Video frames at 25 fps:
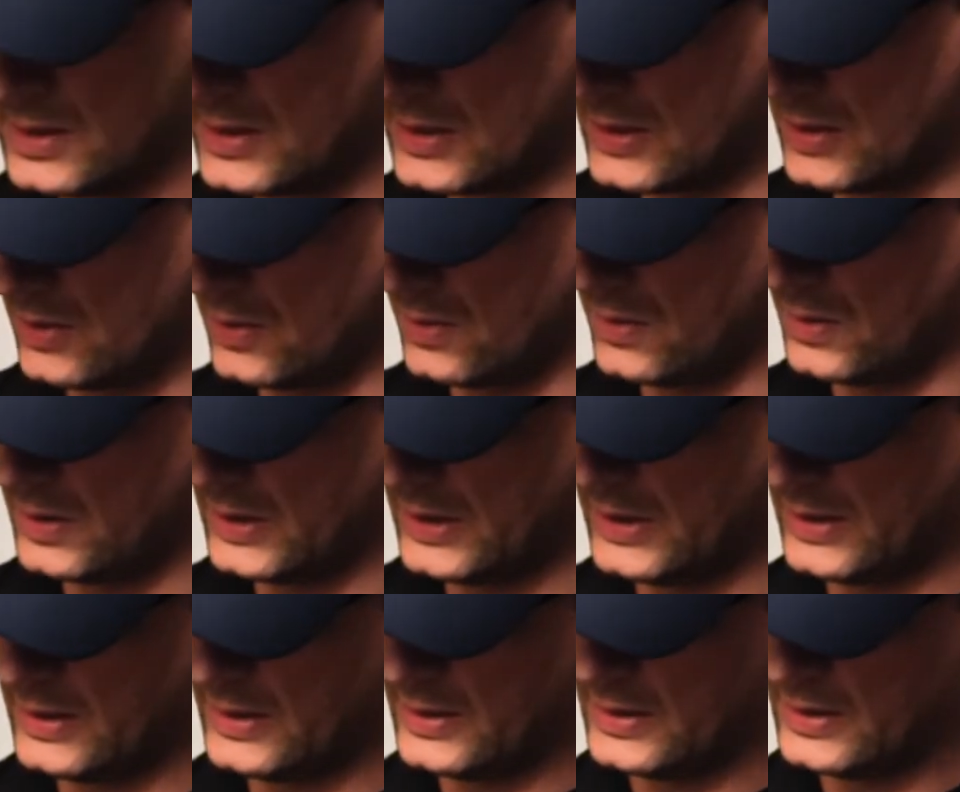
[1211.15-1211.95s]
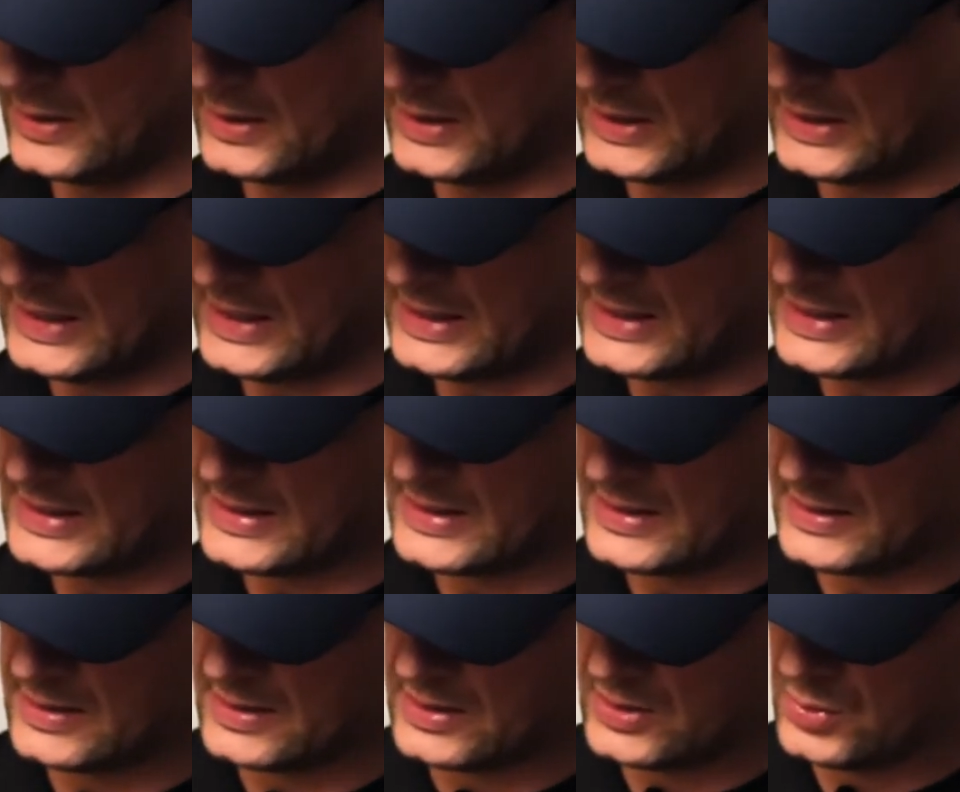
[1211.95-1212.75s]
So
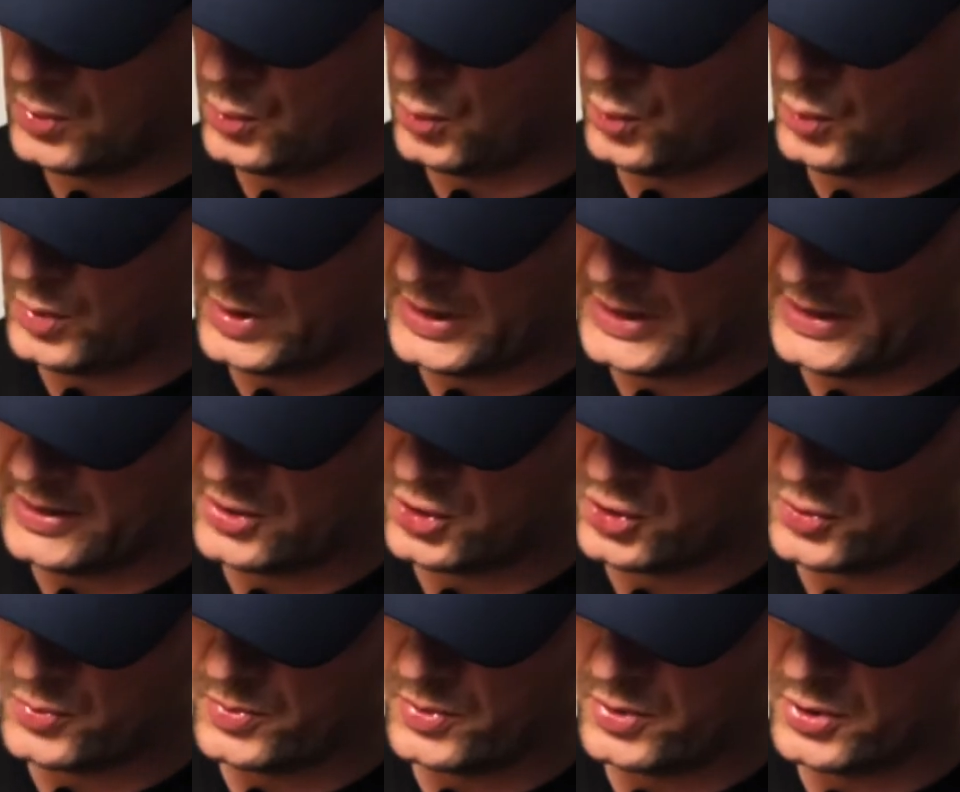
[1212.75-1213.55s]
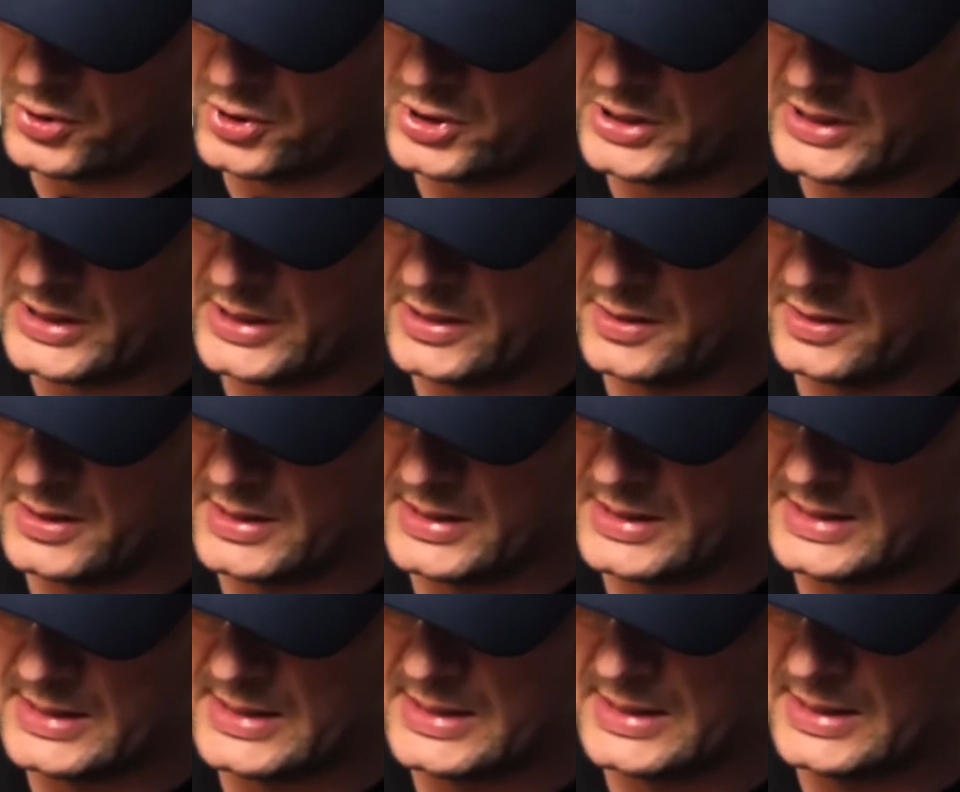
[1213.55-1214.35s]
this 2-inch version here
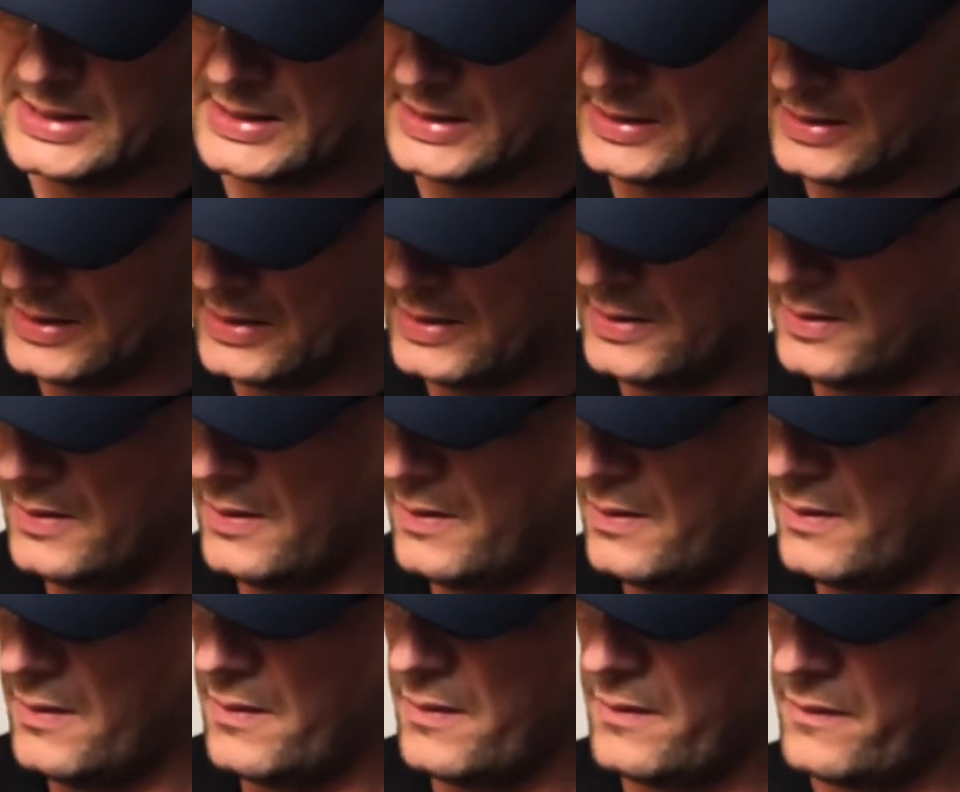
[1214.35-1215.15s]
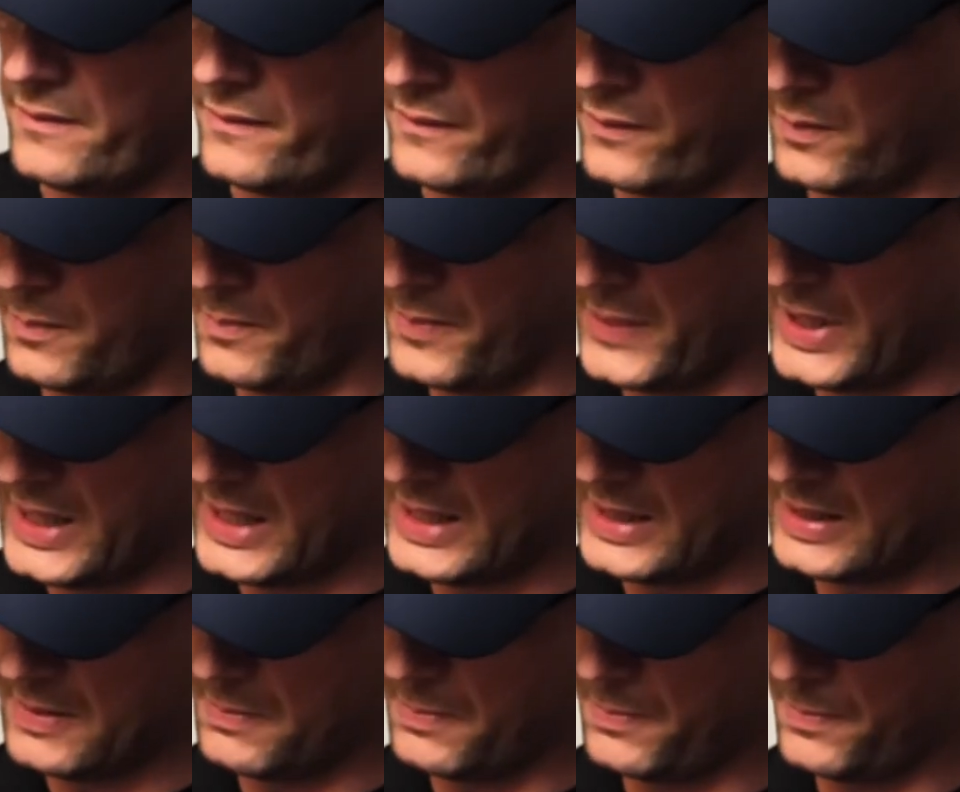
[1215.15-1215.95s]
is for
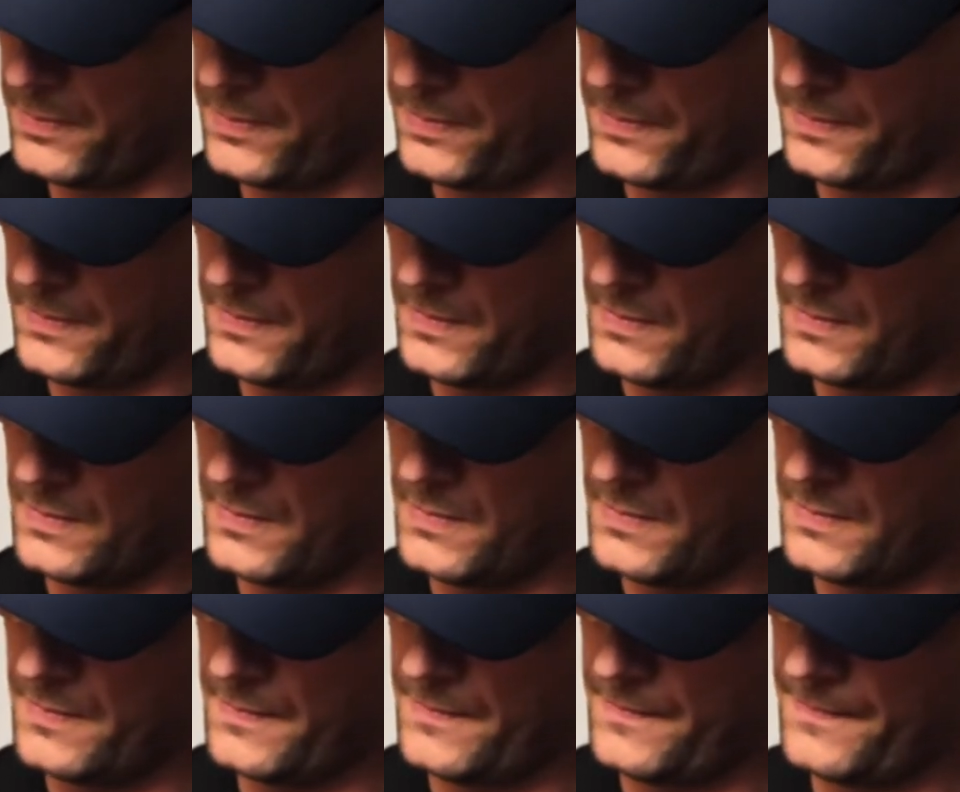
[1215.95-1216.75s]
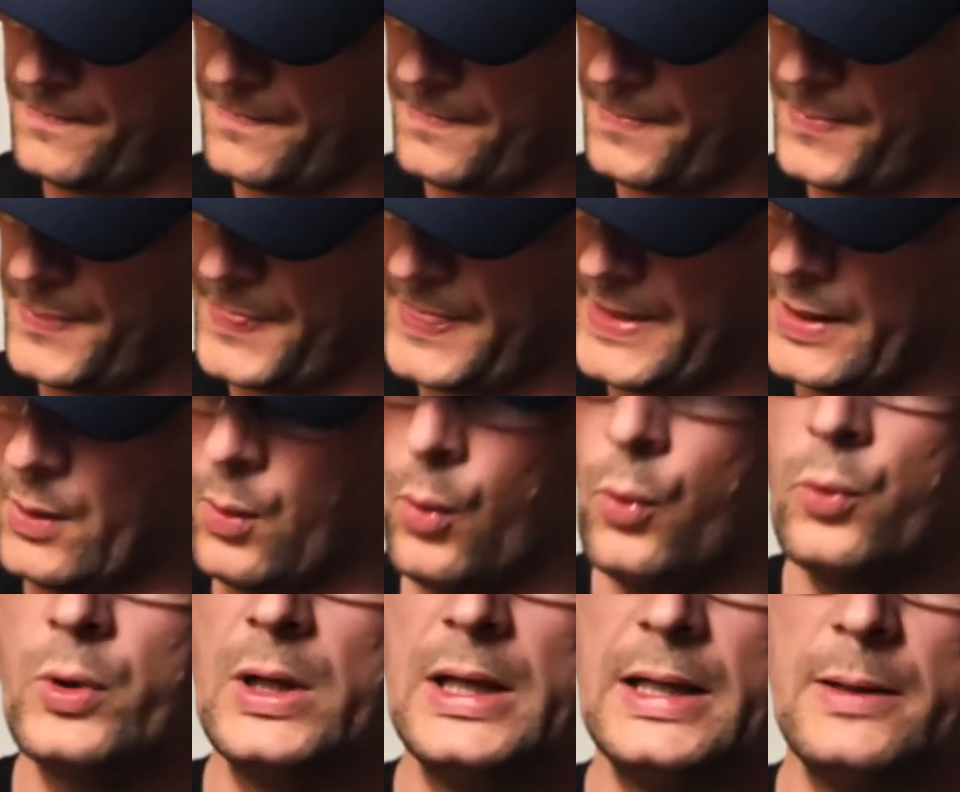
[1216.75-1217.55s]
me the
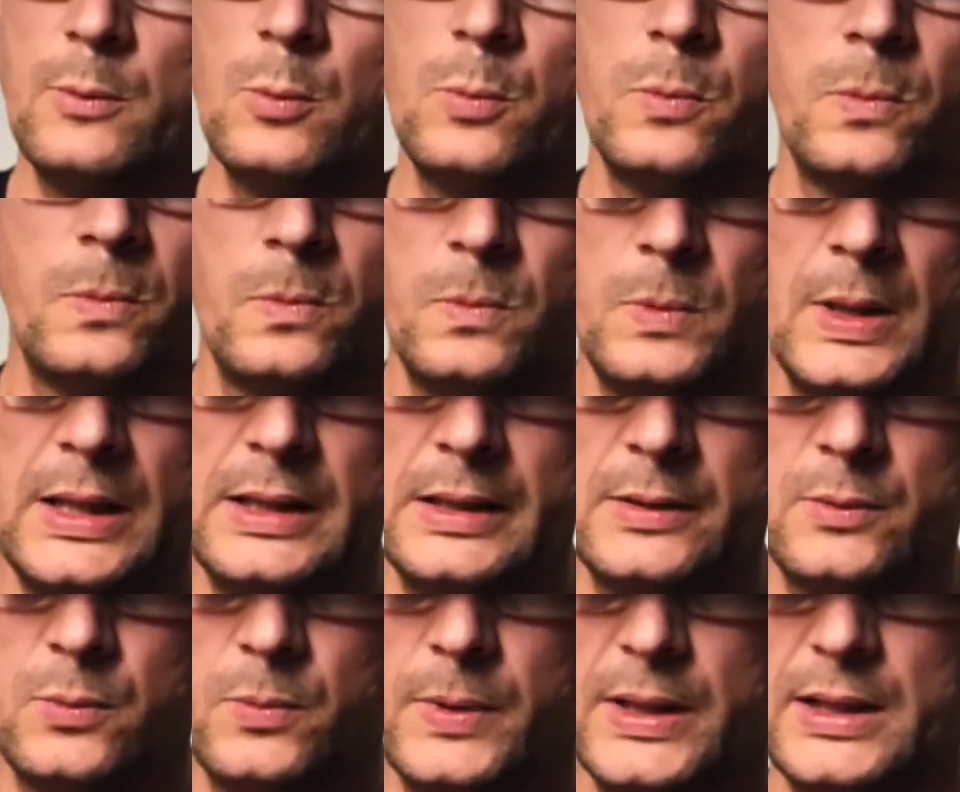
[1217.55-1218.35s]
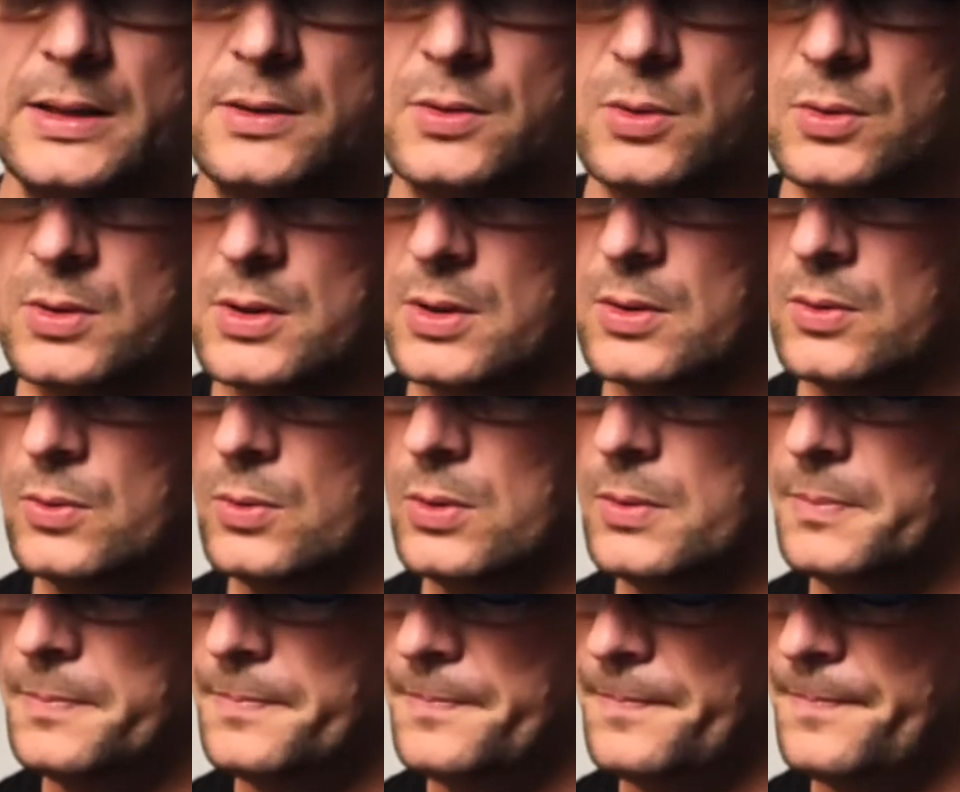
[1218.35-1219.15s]
only valid way to
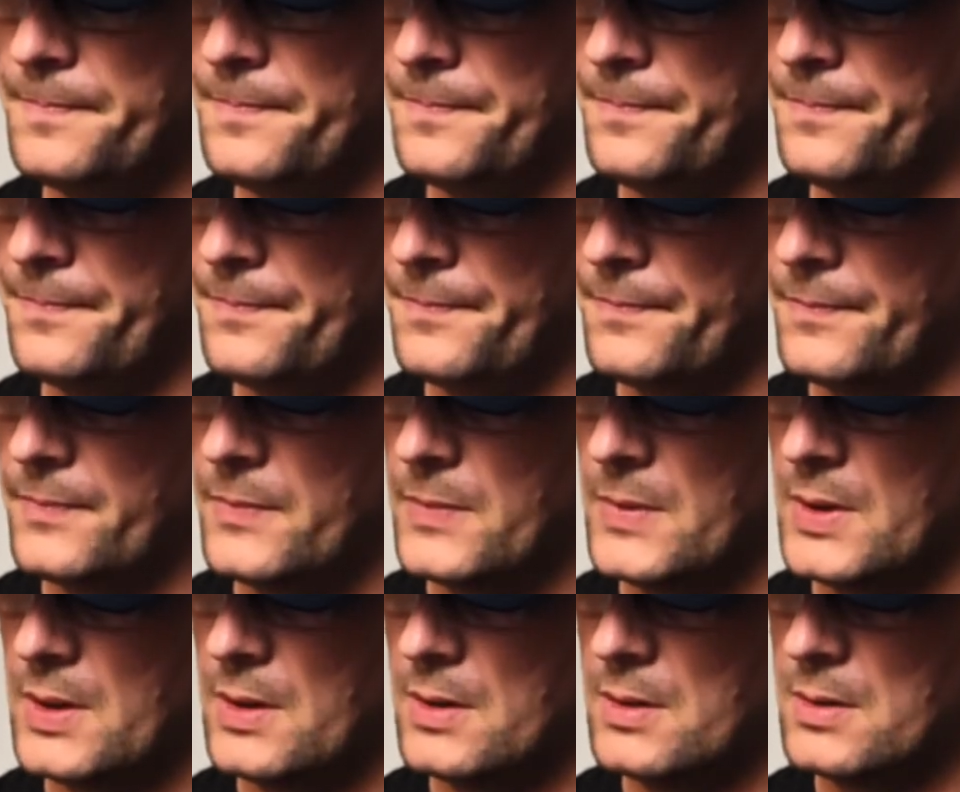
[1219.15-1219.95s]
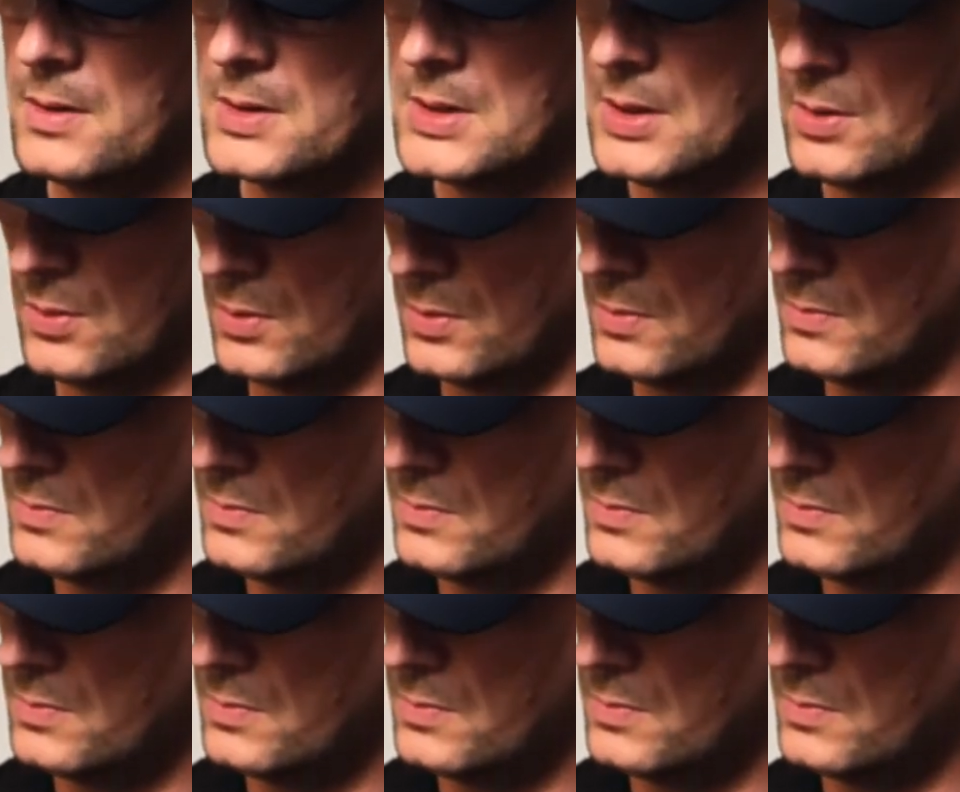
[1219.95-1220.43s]
go. So